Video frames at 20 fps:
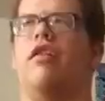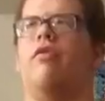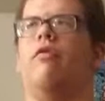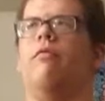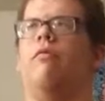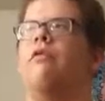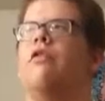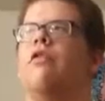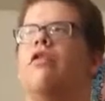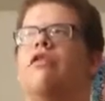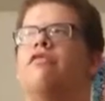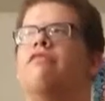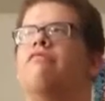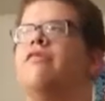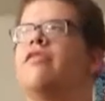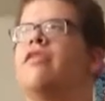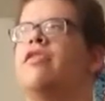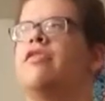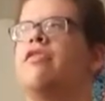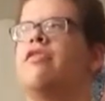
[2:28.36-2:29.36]
but
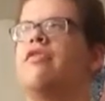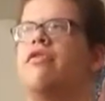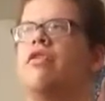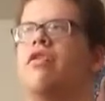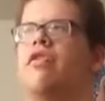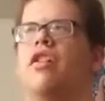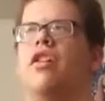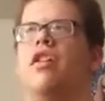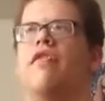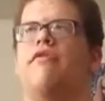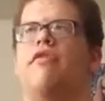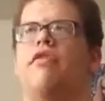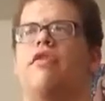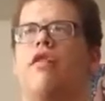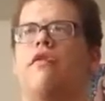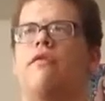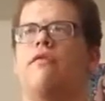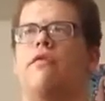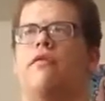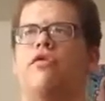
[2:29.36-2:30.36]
could have left it
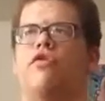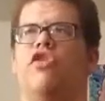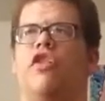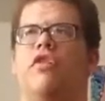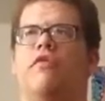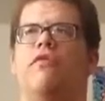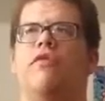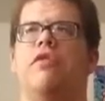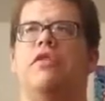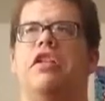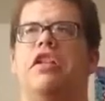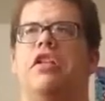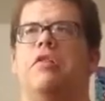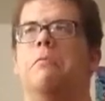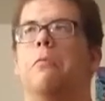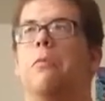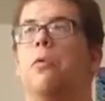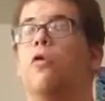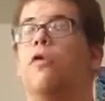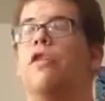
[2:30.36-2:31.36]
on for Jeffrey Dean
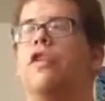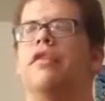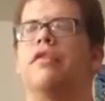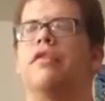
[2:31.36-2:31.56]
Morgan.